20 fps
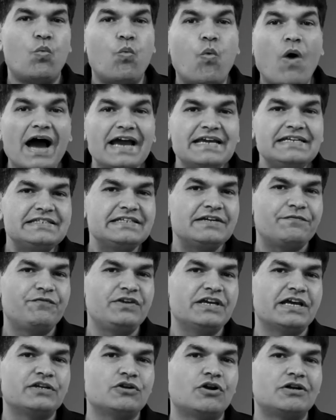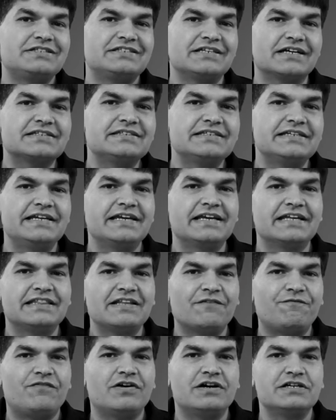why is it we are not succeeding in
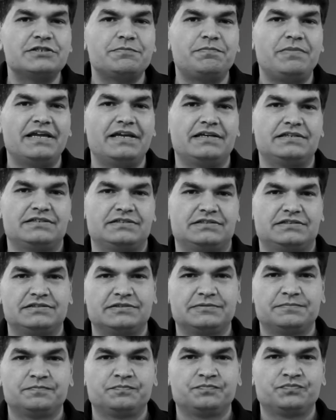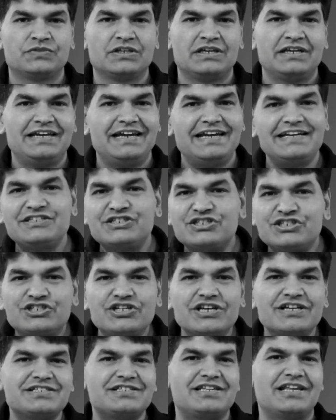the first place. It's
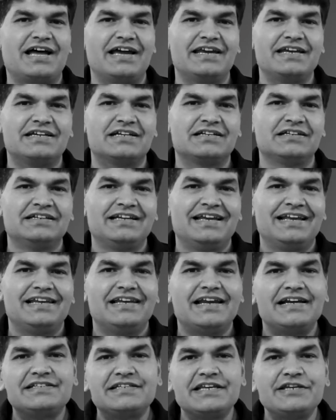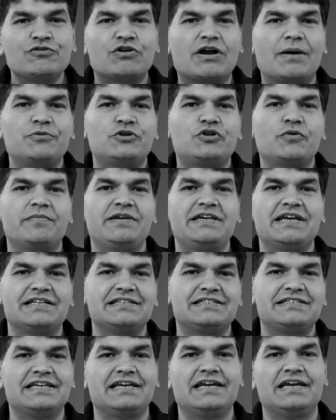just like, let's say you come to me
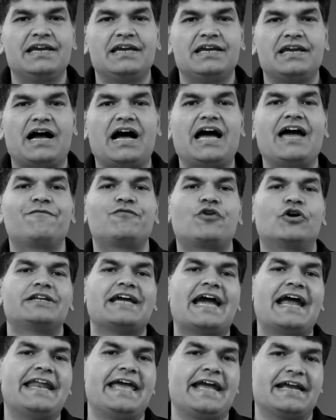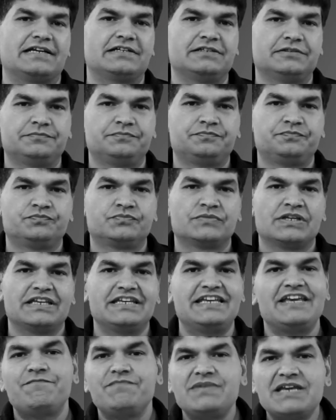and say, I have got headache,
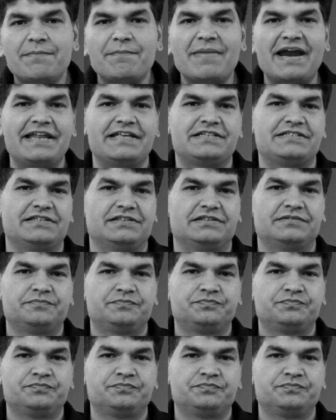give me a medicine.